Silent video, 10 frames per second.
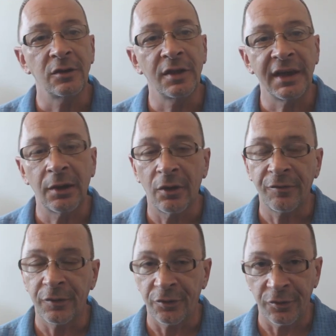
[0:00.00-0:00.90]
Do they
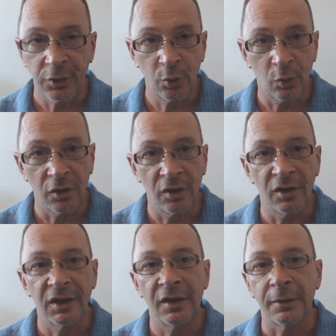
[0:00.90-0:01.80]
offer a secure
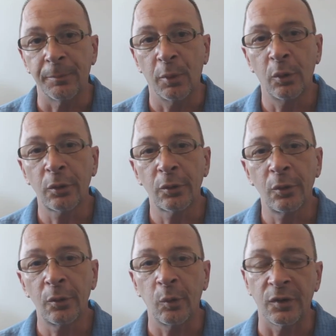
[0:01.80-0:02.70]
online
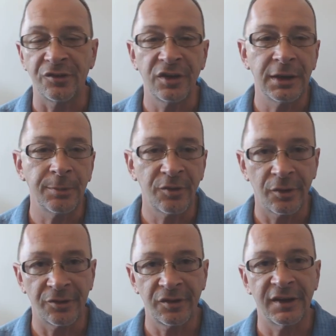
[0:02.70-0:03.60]
portal which
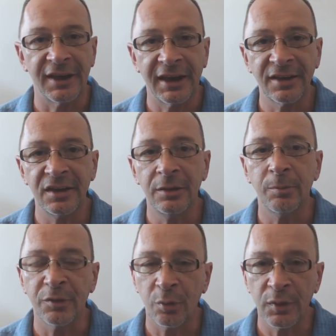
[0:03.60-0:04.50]
keeps us
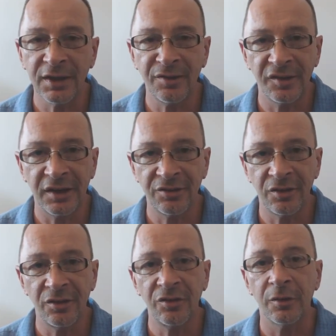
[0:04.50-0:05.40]
connected between
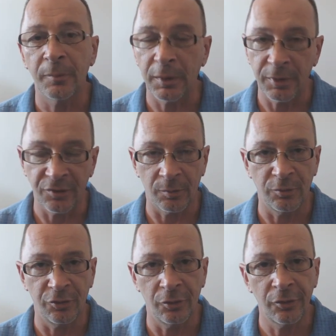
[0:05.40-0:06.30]
sessions? Maybe
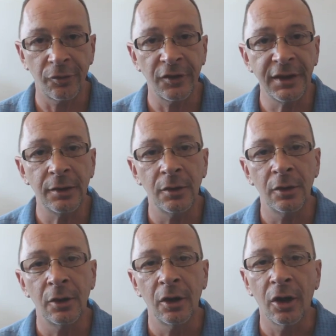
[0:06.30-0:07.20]
some journaling.
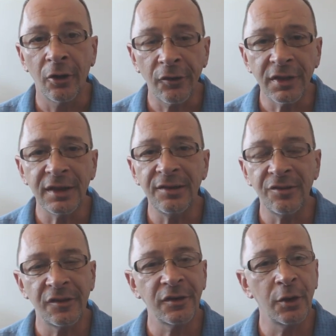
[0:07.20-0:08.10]
All of
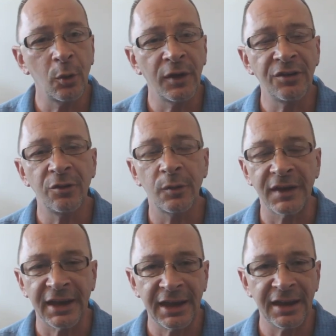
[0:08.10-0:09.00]
these go into
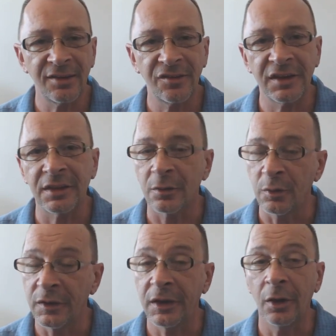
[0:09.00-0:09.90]
enhancing
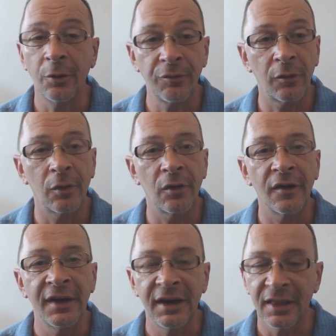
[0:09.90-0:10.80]
the
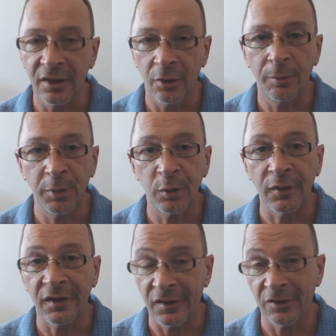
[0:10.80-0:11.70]
overall
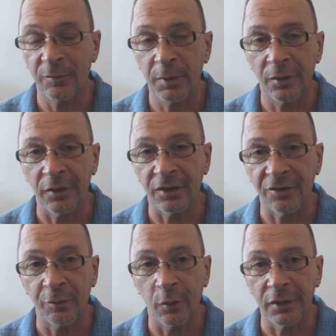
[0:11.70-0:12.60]
therapeutic
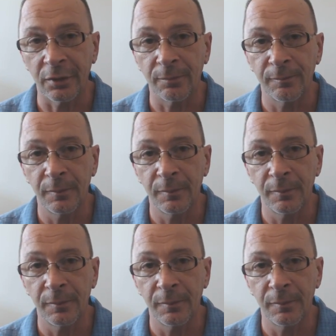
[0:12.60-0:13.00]
experience for you.